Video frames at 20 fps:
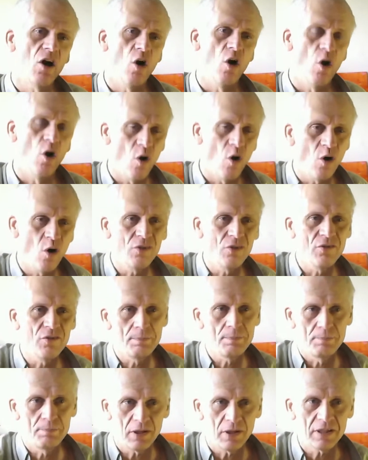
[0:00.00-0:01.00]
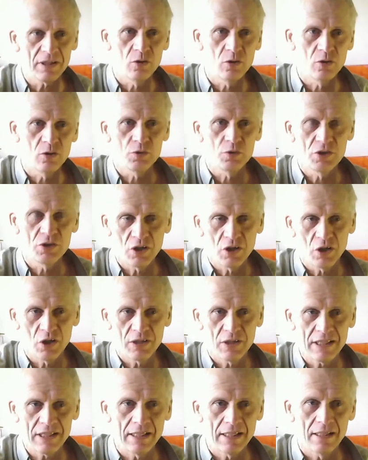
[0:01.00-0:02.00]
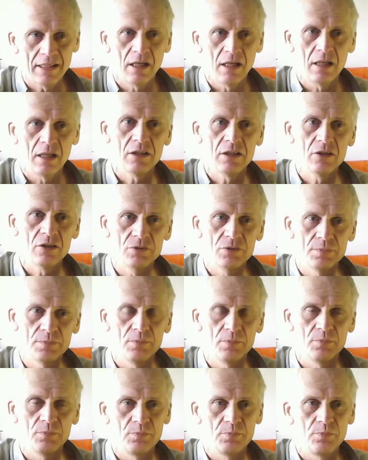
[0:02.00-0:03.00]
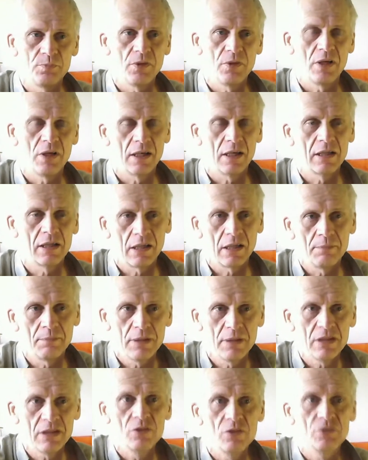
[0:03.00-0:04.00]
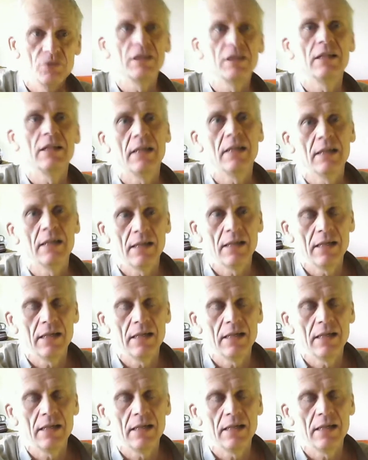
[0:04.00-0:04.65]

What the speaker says: all the bloody chords you know here are used. Can be used in